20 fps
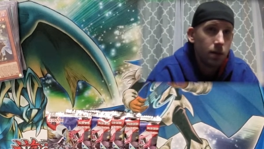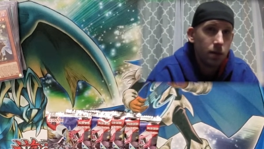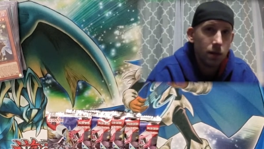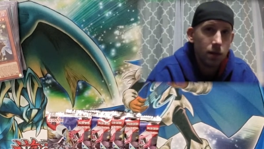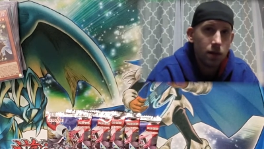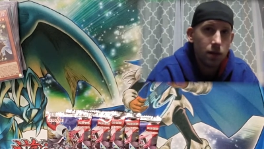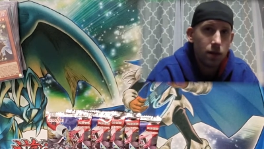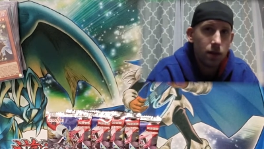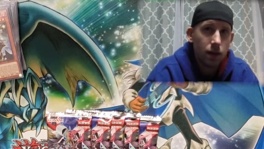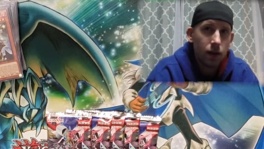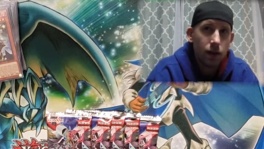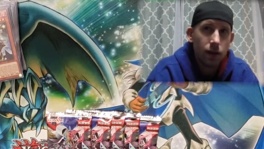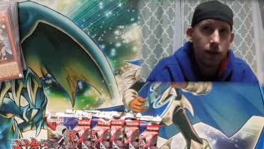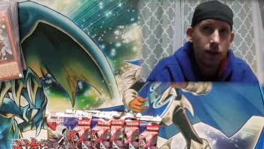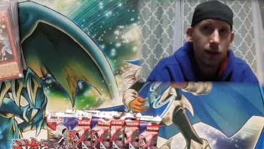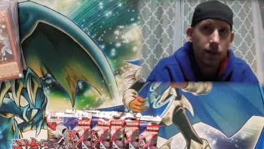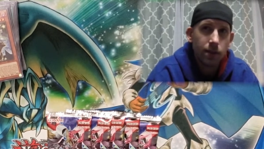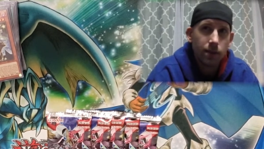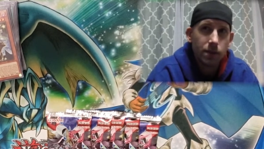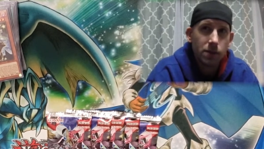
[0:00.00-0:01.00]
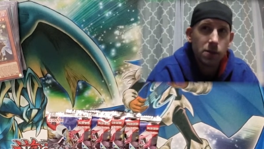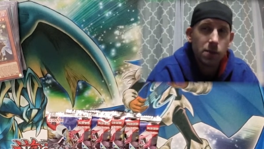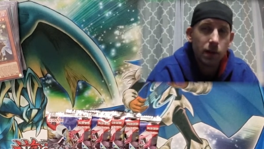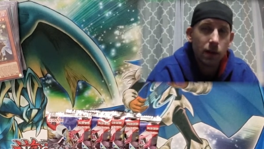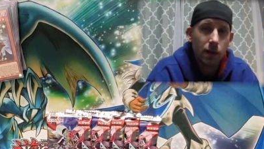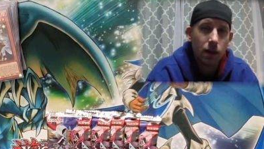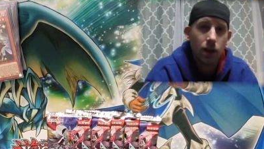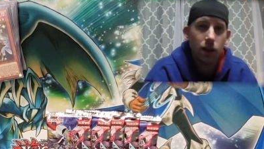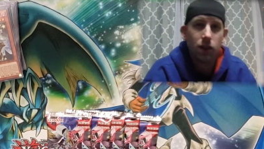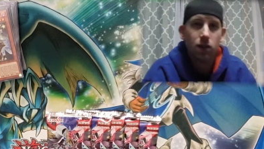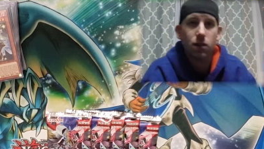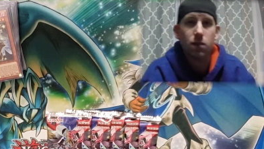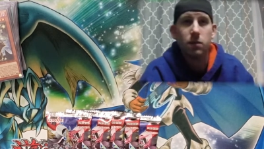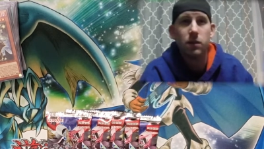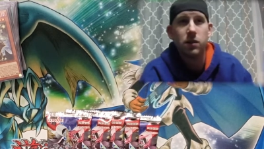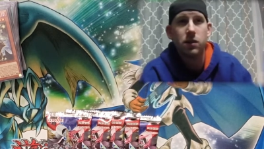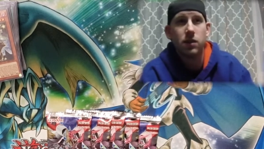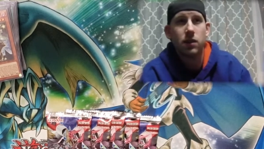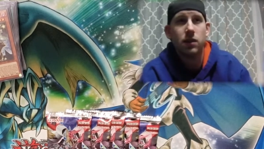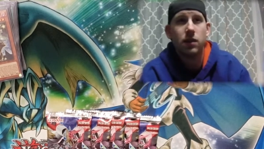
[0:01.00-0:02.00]
but you can't really speculate too
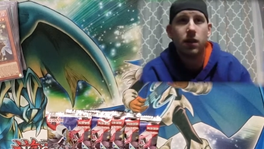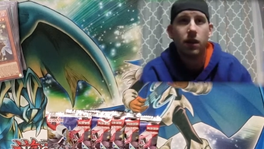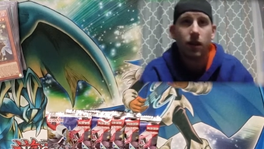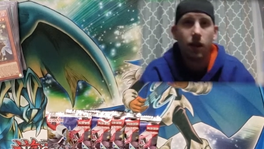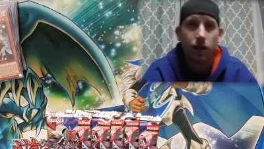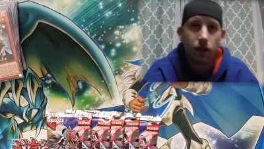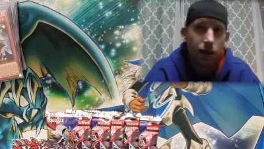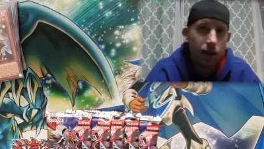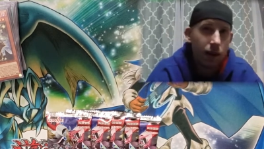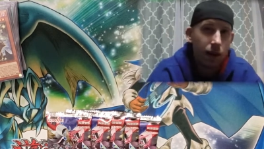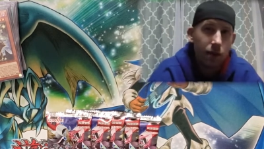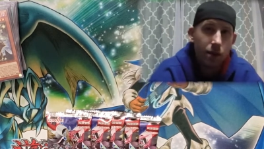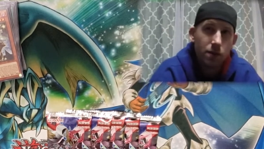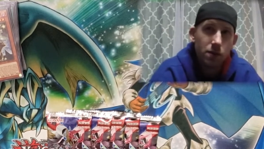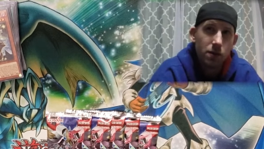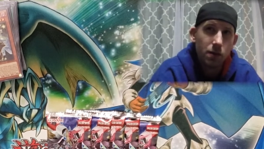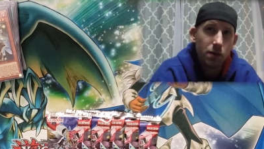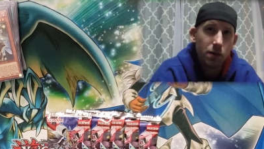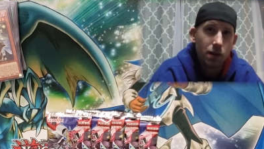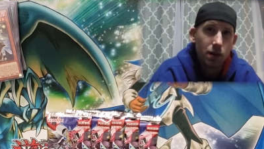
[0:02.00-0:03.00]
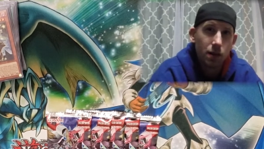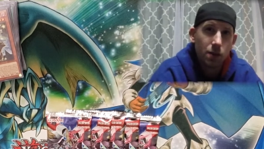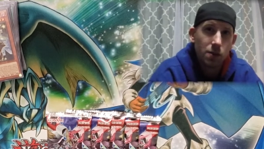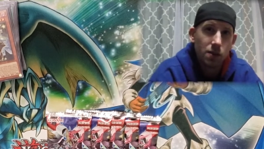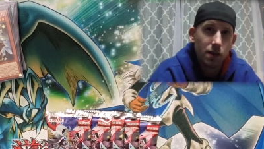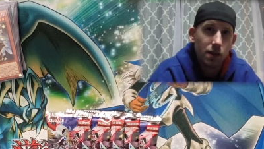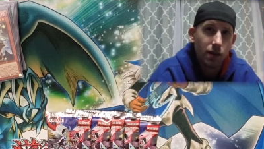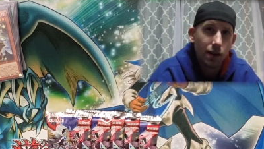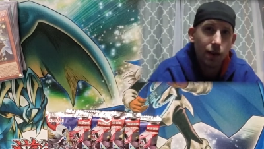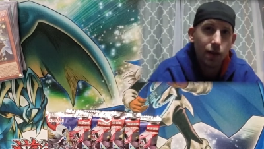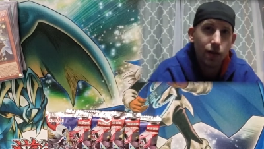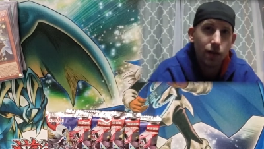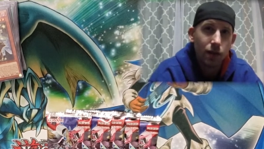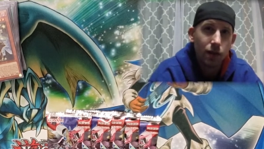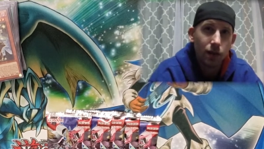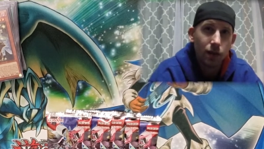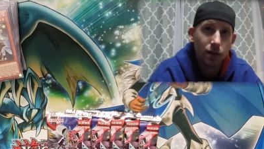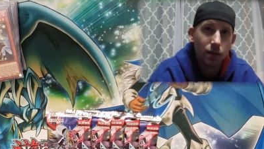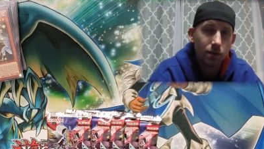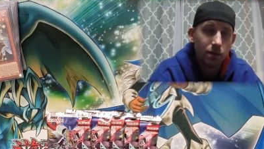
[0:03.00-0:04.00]
much on that. On that, something comes out of left
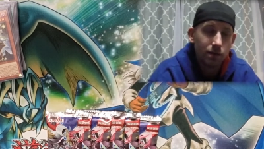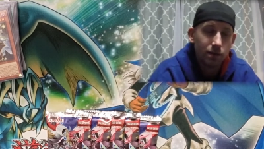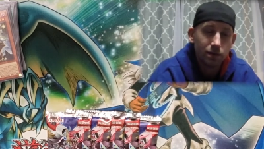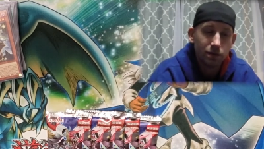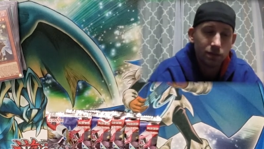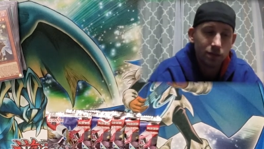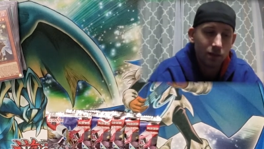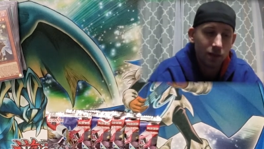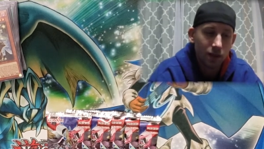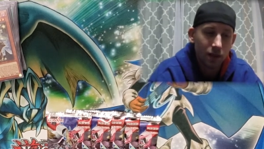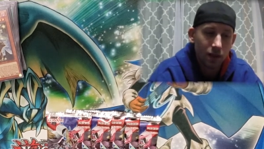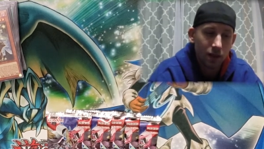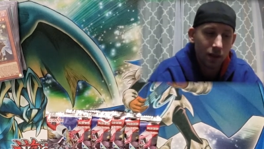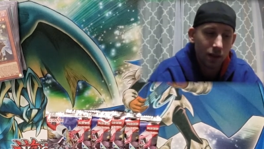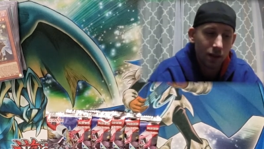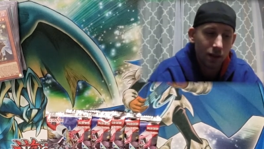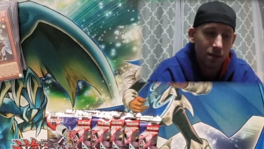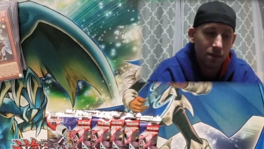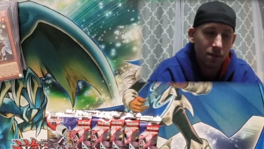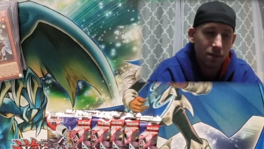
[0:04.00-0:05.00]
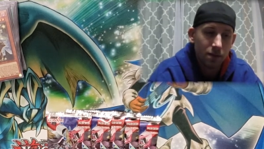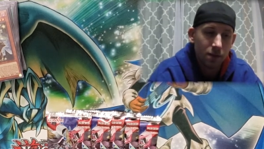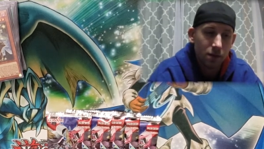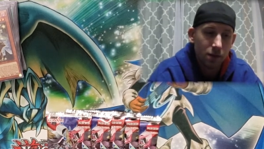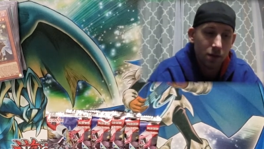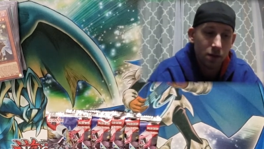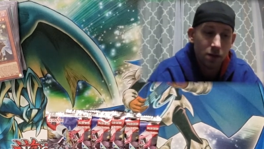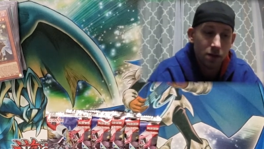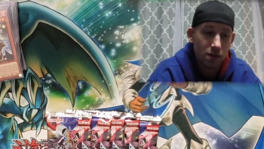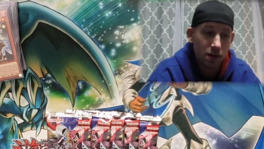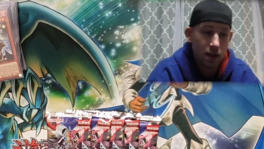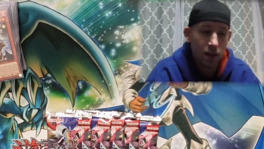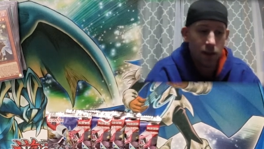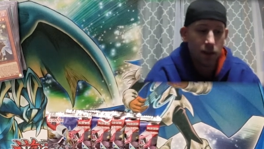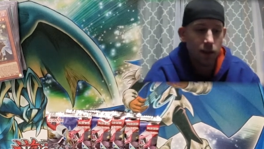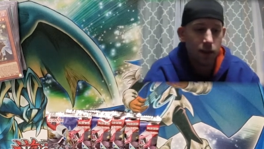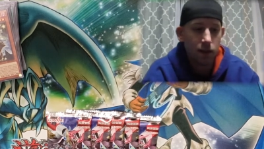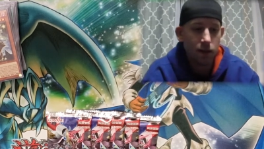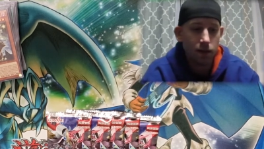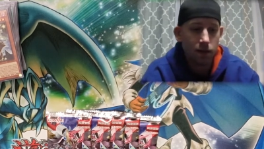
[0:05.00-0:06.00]
field, uh, such as that
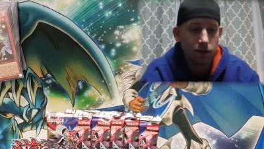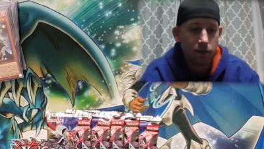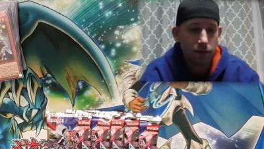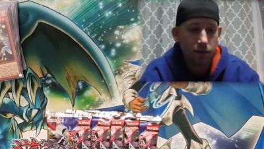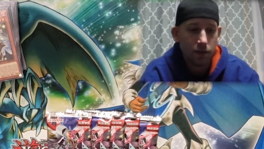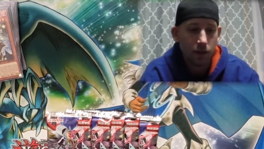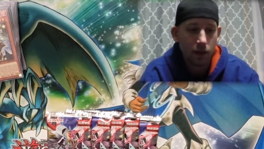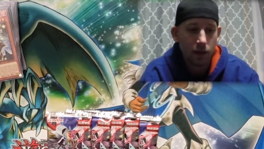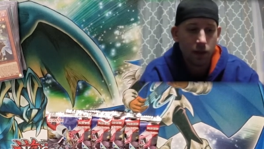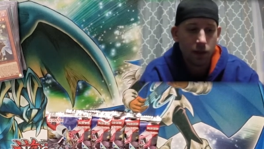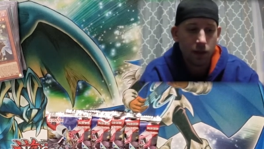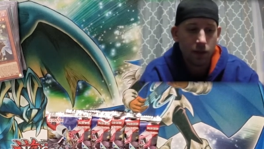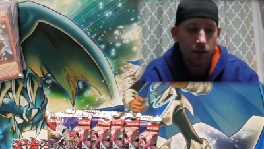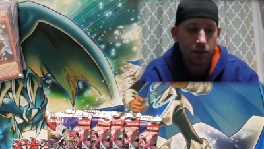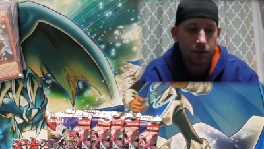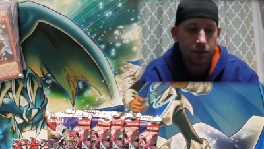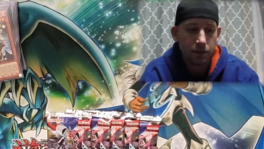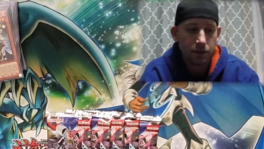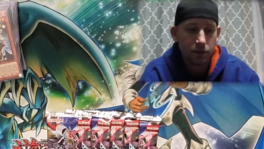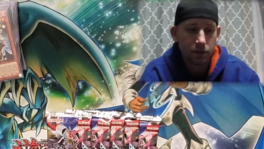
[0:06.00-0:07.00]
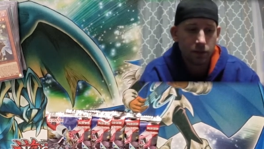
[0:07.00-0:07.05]
did. Um,